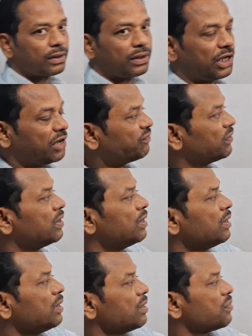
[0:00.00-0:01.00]
if
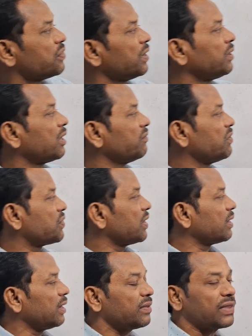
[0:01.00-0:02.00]
center of the
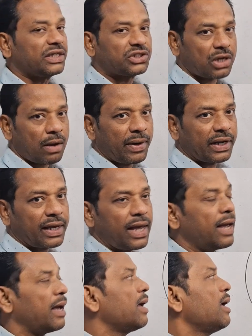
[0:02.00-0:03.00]
circle is h,
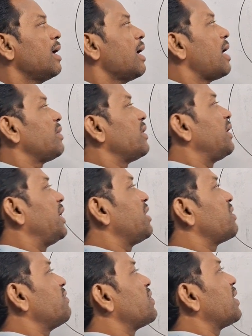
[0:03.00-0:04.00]
k and the
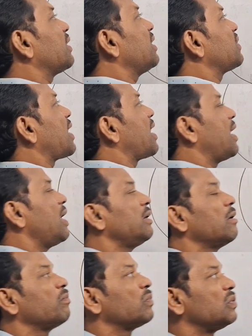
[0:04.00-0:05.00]
radius of the circle is
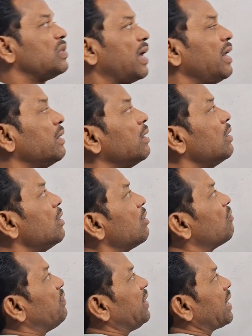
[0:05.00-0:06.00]
r, then
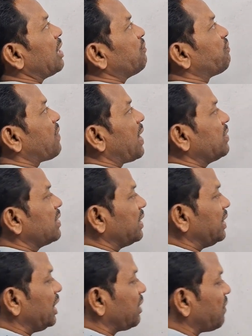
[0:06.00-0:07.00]
we can find the
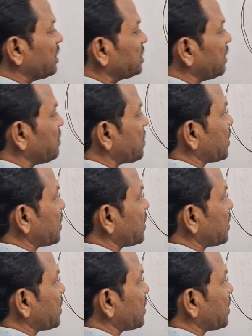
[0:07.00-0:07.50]
equation of the